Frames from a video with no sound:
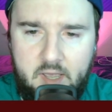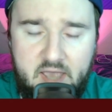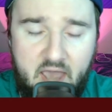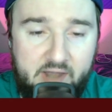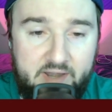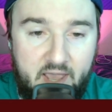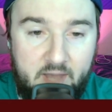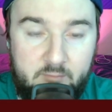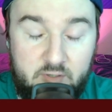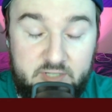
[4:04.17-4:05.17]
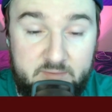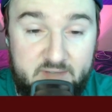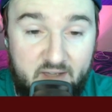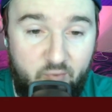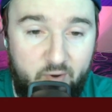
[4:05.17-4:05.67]
Head-to-head, both teams
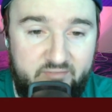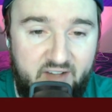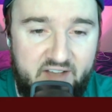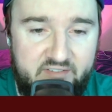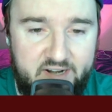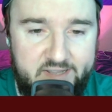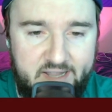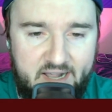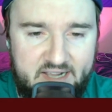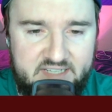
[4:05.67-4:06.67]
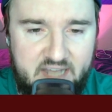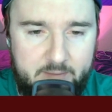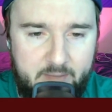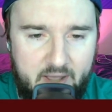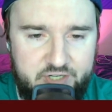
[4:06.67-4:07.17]
have won 5 out of the last
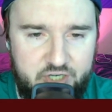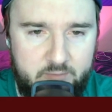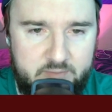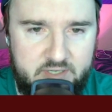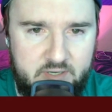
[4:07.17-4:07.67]
10 matchups.